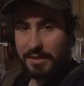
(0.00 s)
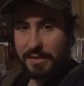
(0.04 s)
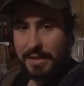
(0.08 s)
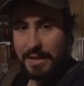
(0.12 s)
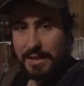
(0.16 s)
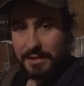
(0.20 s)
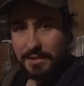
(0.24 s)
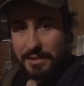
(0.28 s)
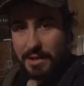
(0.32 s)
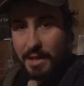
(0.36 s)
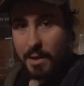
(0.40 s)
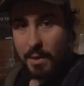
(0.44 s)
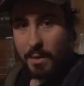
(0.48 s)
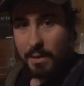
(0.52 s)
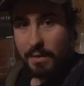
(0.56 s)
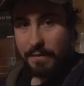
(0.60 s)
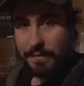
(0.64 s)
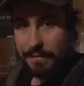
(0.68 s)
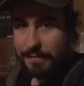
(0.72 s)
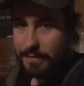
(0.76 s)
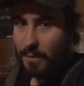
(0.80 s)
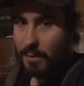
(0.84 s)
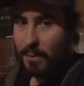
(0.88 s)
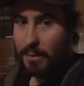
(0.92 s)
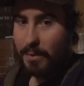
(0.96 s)
of this out
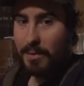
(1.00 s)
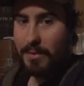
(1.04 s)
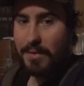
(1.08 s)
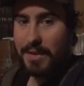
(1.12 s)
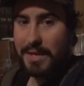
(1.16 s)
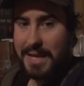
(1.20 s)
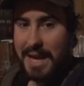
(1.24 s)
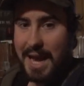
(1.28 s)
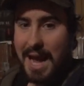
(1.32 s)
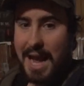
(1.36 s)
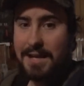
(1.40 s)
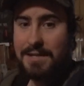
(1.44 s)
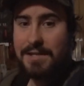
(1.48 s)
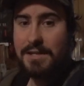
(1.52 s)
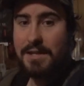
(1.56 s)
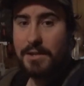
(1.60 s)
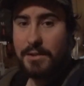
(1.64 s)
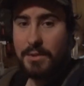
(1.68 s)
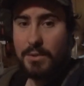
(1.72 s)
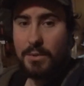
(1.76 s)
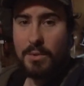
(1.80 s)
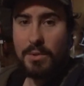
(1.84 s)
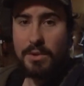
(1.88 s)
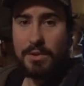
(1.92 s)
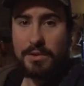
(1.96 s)
for the casting
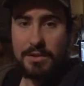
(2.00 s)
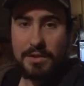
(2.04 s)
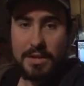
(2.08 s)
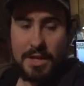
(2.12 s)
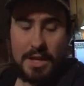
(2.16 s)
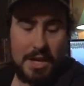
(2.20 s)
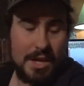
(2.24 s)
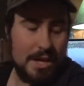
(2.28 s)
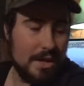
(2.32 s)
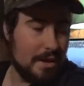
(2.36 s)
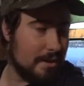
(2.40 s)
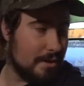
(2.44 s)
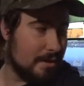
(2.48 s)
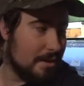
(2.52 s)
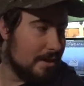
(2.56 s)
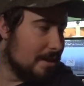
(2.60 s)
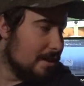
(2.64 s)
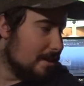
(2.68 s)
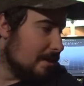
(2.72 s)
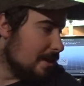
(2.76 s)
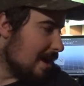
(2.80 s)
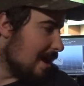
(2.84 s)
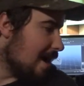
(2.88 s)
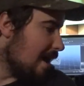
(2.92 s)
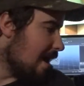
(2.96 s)
tools.
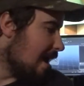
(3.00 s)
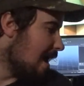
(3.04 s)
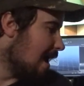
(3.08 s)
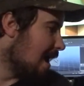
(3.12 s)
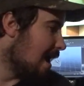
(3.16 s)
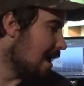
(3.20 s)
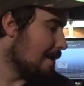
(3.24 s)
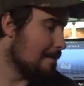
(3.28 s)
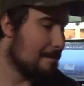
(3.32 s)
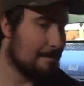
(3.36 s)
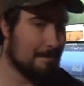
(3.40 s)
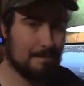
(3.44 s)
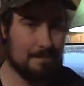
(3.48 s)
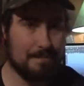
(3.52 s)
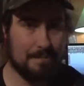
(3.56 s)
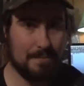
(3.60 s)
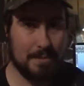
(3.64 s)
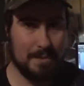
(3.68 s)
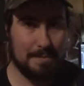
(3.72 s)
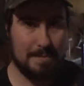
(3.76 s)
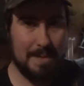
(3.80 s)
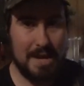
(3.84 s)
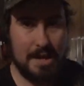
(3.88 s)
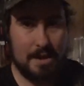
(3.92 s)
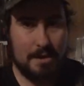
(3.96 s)
The
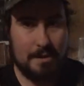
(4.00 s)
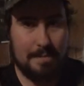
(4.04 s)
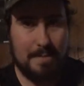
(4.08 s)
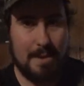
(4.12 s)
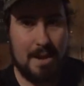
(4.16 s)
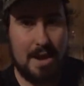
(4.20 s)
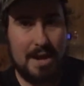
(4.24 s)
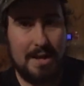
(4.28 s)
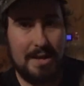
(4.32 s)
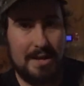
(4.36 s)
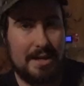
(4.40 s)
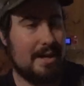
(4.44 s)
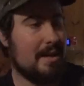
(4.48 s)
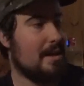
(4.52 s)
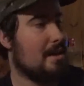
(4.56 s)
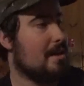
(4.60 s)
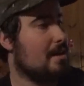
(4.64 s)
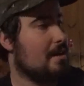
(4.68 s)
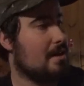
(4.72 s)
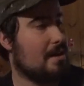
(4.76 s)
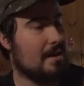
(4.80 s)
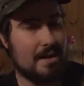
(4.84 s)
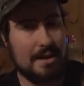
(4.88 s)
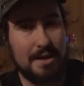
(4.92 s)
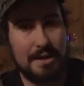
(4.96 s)
MakerBot
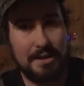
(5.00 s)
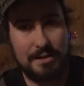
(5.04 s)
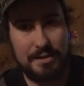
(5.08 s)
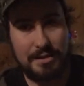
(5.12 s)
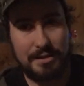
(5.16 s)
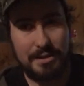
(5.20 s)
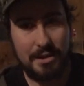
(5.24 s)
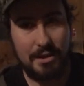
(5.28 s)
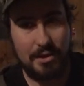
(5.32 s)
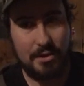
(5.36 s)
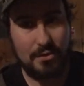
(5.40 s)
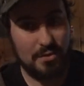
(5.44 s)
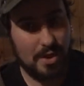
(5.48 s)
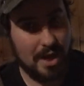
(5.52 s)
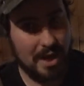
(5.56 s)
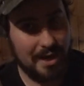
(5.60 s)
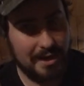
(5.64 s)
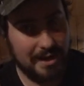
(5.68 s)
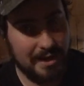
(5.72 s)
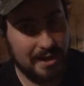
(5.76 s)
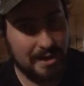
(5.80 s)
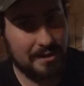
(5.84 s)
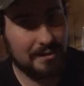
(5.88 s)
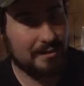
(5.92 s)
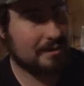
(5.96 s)
here is still
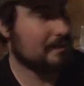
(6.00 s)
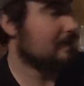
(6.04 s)
running.